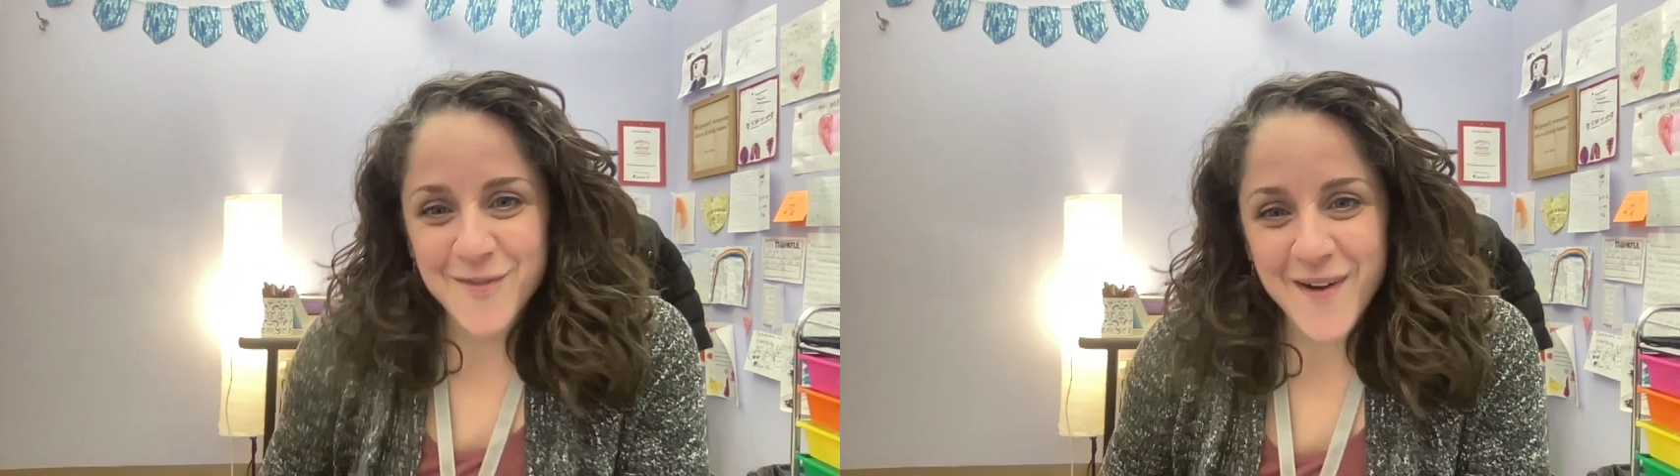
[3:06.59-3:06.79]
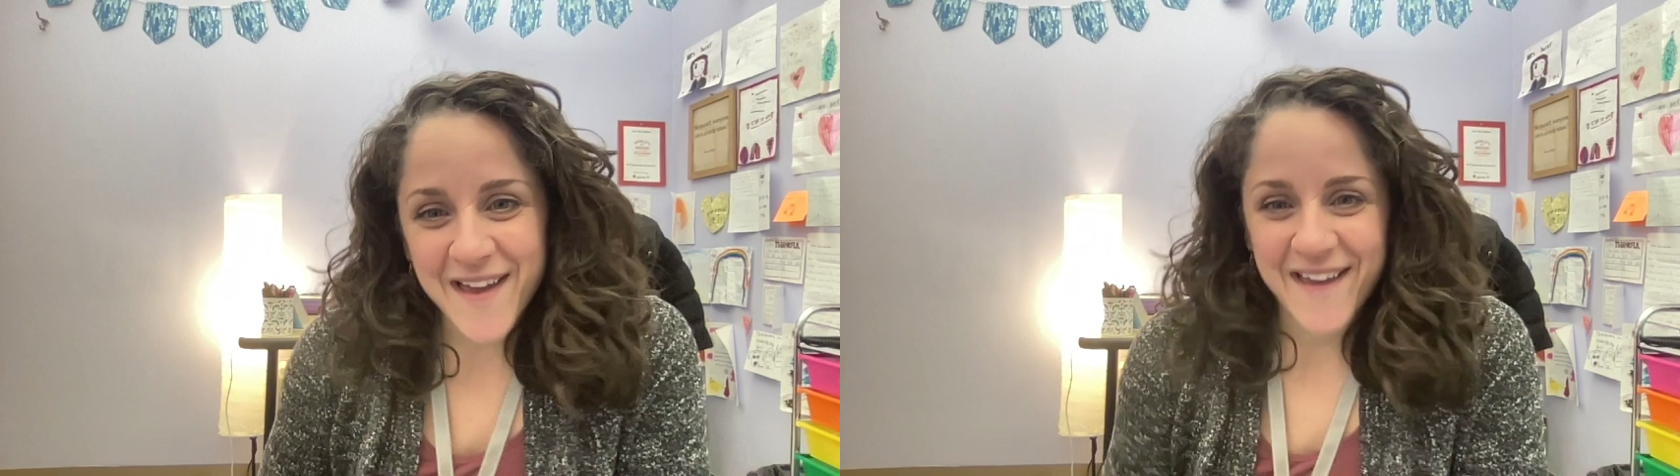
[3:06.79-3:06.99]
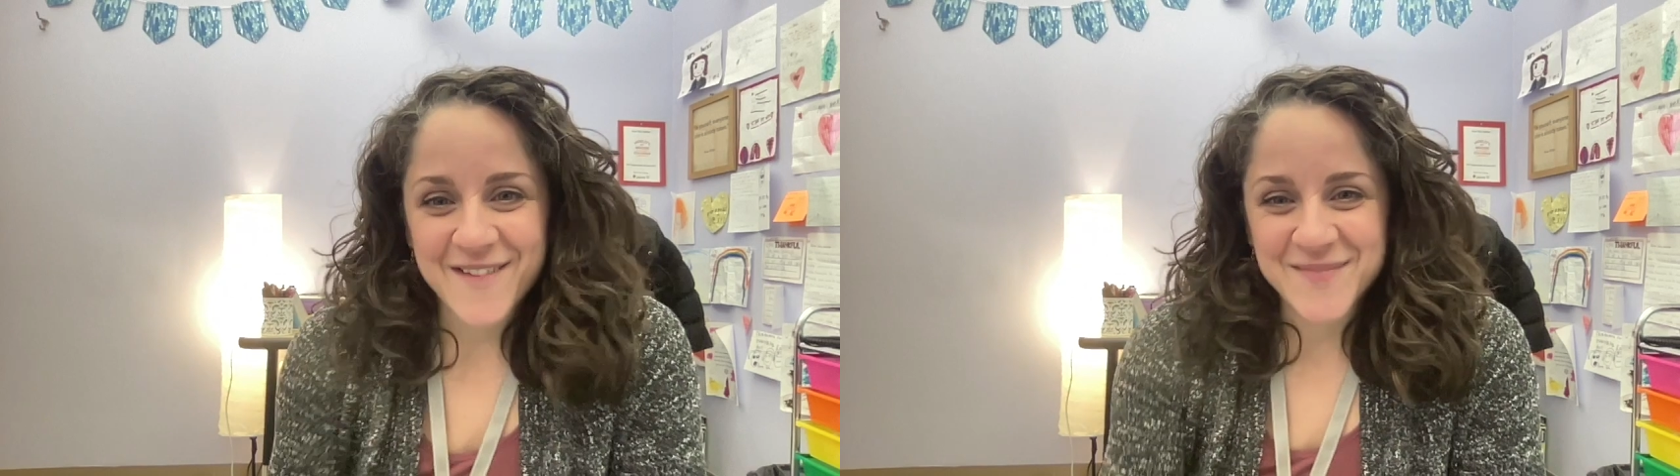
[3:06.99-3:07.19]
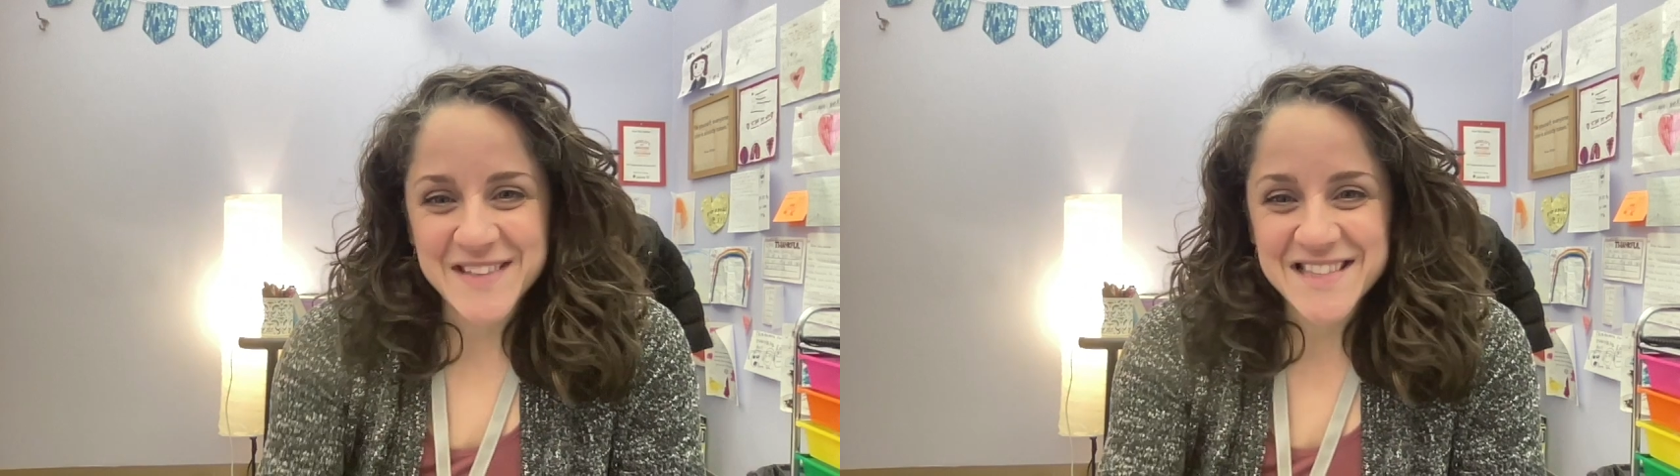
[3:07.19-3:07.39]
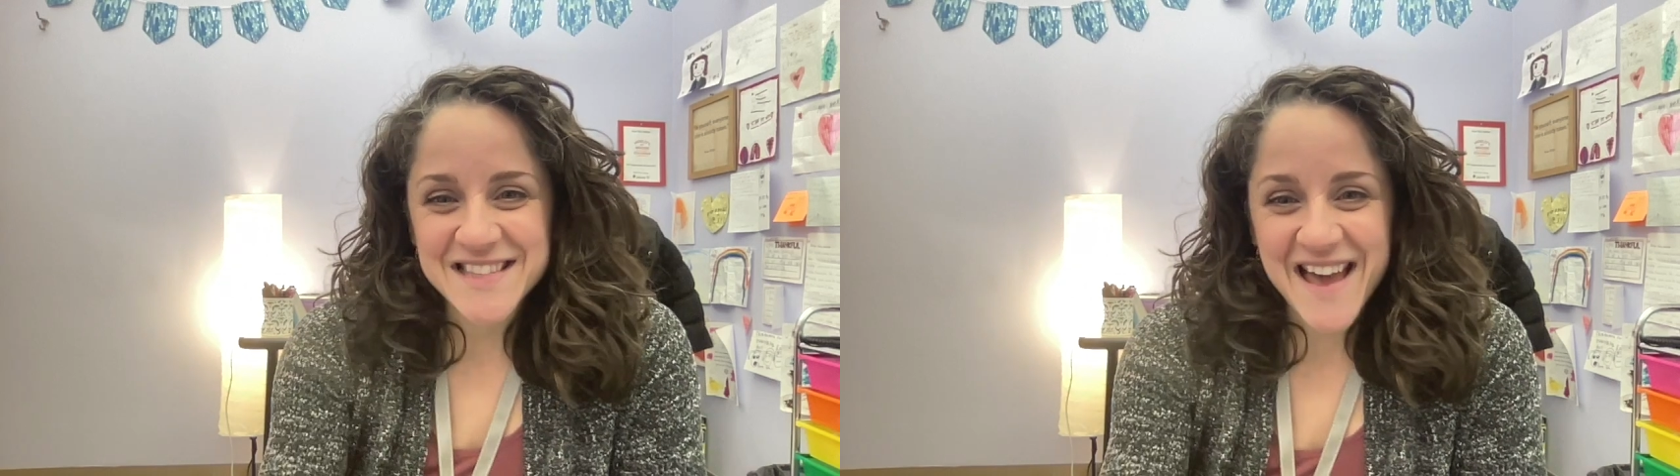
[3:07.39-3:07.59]
away,
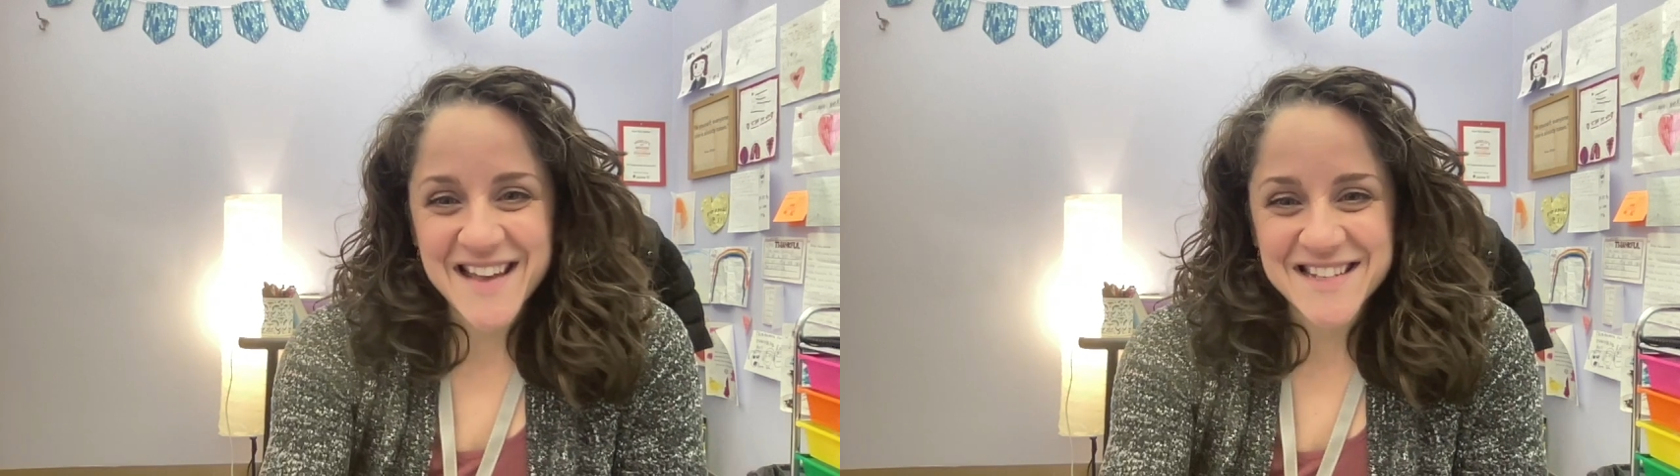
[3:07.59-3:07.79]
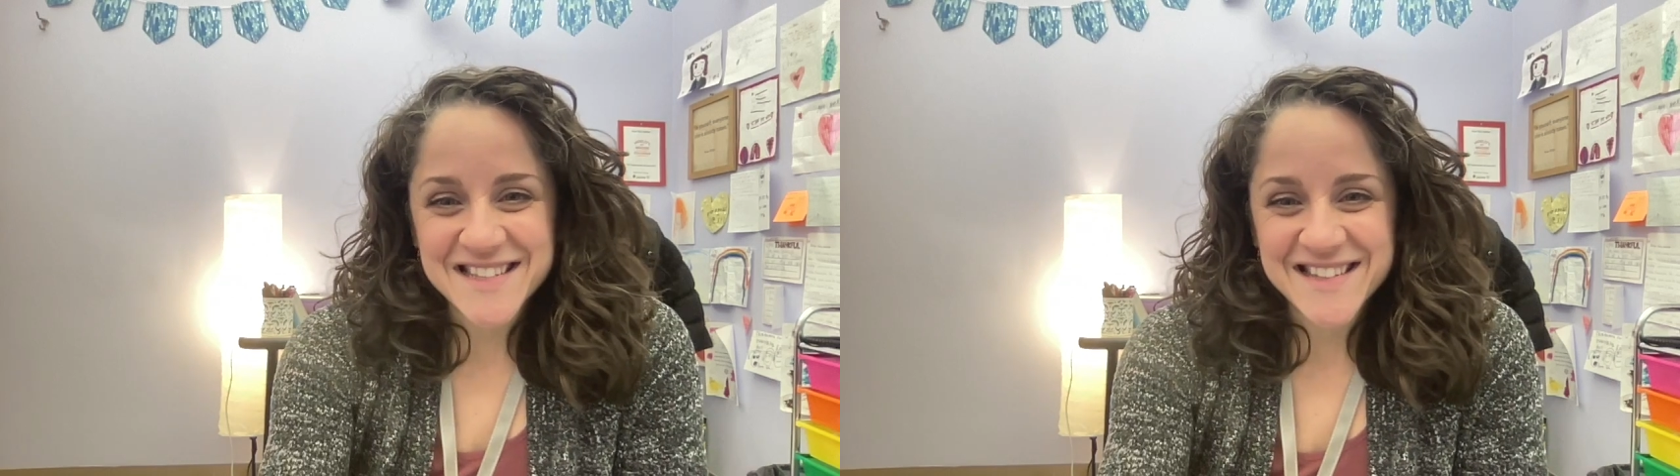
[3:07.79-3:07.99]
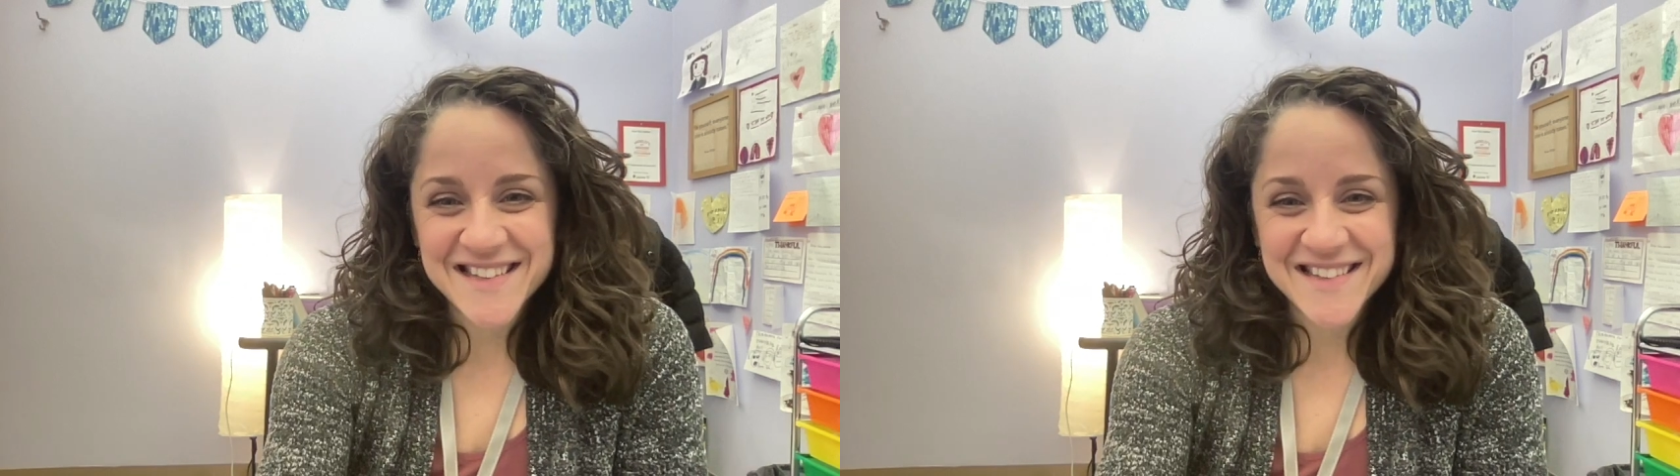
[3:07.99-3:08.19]
Mrs. S.